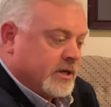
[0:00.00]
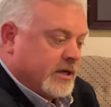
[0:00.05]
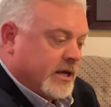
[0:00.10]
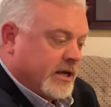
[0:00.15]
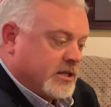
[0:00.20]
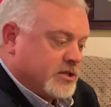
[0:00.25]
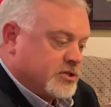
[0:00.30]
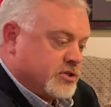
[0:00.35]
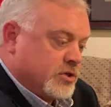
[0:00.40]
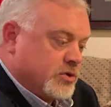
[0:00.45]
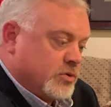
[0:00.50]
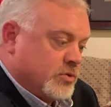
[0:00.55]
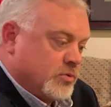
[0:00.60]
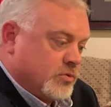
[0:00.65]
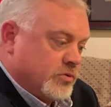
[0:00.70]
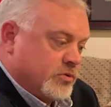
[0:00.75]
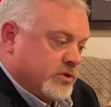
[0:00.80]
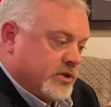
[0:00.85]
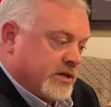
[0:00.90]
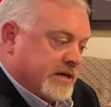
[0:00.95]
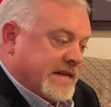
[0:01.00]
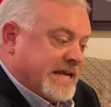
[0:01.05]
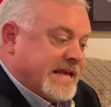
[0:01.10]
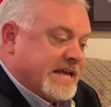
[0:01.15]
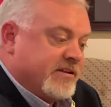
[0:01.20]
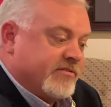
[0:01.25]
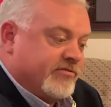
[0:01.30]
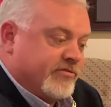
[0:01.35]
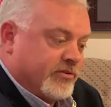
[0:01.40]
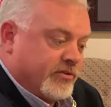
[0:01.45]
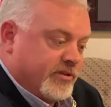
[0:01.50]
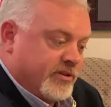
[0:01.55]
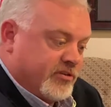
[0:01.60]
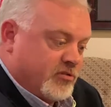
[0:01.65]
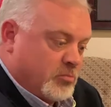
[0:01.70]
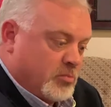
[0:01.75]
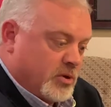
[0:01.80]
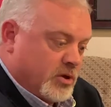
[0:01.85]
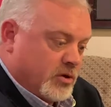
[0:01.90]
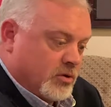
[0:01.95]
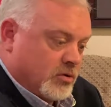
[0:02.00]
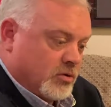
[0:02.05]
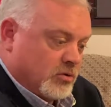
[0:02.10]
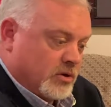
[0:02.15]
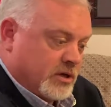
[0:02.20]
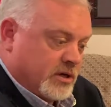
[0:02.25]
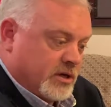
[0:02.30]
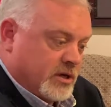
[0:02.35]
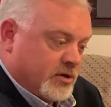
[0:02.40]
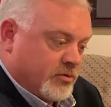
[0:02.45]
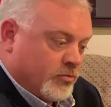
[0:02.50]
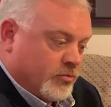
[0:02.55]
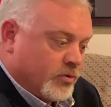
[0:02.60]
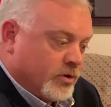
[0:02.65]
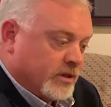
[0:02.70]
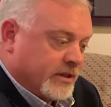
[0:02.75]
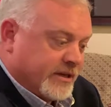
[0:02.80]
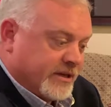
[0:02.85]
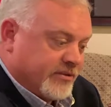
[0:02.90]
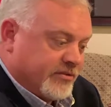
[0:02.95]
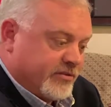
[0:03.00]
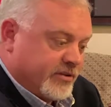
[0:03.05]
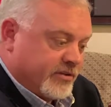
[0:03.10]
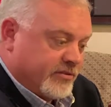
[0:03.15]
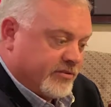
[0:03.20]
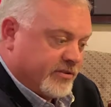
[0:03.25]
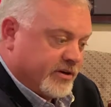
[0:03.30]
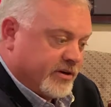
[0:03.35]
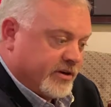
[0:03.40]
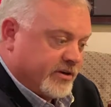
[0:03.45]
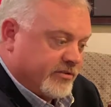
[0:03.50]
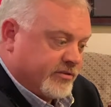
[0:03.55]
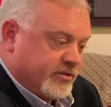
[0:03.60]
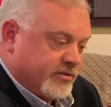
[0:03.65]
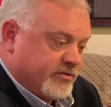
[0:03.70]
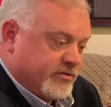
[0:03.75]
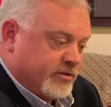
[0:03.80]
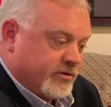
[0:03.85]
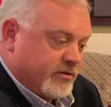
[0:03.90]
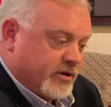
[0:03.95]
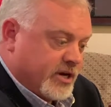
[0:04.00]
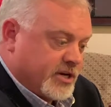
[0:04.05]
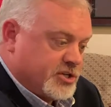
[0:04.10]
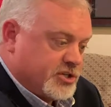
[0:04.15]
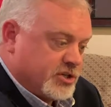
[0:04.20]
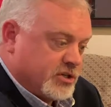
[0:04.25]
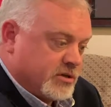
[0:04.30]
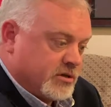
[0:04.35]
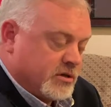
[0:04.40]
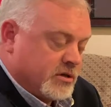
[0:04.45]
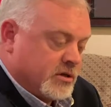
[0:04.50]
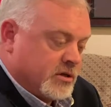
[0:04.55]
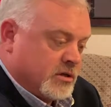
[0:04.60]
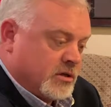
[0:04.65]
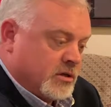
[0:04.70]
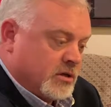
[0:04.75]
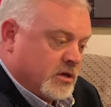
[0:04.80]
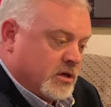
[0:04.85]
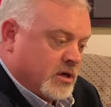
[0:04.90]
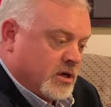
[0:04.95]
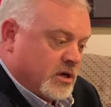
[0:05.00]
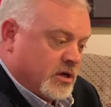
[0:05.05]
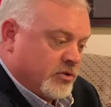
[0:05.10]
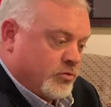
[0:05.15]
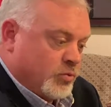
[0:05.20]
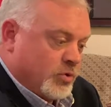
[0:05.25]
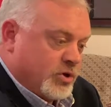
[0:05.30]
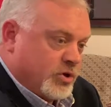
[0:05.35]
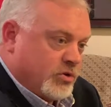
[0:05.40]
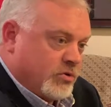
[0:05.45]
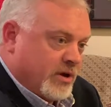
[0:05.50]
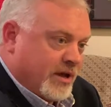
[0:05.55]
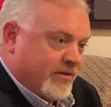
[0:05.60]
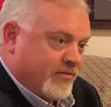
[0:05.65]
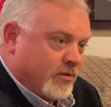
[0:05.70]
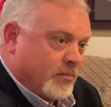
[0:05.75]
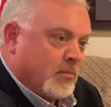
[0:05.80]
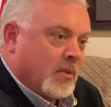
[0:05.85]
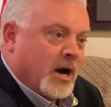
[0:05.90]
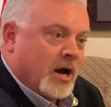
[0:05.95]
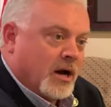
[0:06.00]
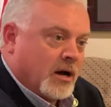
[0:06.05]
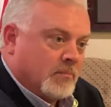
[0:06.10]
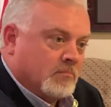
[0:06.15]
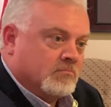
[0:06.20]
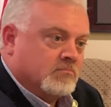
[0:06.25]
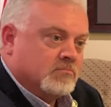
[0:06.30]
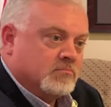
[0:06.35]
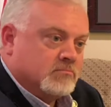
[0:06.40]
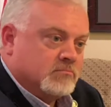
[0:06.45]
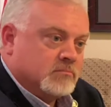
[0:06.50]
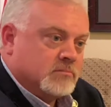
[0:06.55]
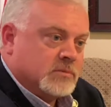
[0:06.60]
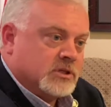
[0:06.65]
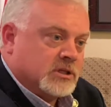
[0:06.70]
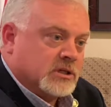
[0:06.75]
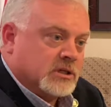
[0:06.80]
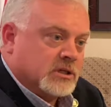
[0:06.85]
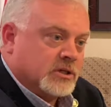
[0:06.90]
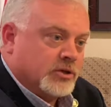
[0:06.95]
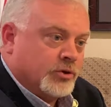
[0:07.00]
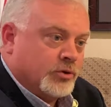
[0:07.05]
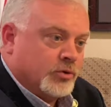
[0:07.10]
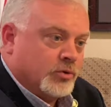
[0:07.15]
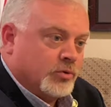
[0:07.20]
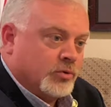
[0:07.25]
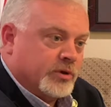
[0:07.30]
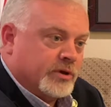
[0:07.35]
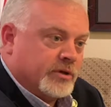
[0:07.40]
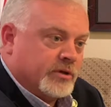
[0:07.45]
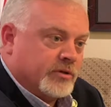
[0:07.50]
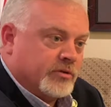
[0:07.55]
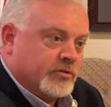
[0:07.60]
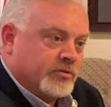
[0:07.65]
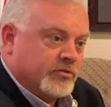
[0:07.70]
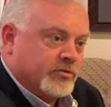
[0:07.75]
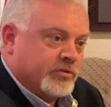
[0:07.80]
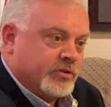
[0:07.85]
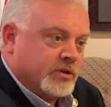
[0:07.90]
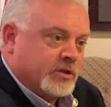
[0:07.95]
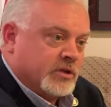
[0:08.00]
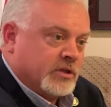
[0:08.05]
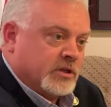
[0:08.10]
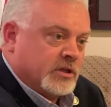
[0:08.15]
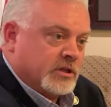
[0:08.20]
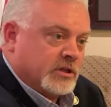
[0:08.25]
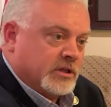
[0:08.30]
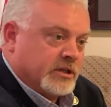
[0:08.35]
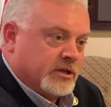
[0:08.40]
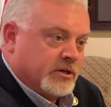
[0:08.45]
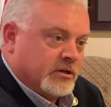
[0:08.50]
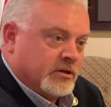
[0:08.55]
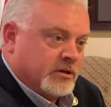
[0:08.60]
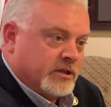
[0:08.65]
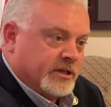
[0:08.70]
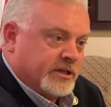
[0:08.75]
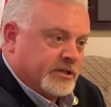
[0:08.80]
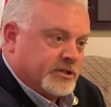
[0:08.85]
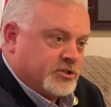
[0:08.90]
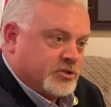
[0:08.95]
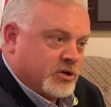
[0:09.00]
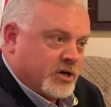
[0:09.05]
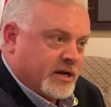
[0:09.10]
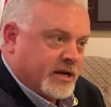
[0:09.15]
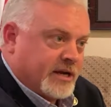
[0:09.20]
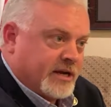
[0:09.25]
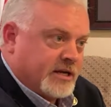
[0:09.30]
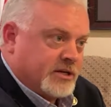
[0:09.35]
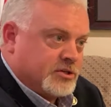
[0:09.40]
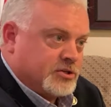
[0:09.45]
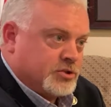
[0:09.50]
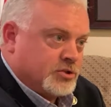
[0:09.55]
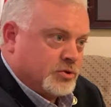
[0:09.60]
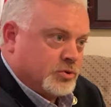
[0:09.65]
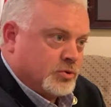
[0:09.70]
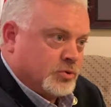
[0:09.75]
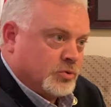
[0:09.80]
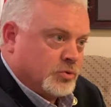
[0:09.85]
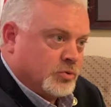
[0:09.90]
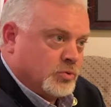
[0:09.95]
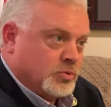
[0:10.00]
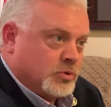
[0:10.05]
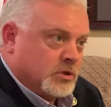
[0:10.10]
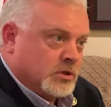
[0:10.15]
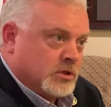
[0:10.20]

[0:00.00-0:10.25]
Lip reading: And so the need for this bill, really a serious consideration, is when you have a mom who is literally trying to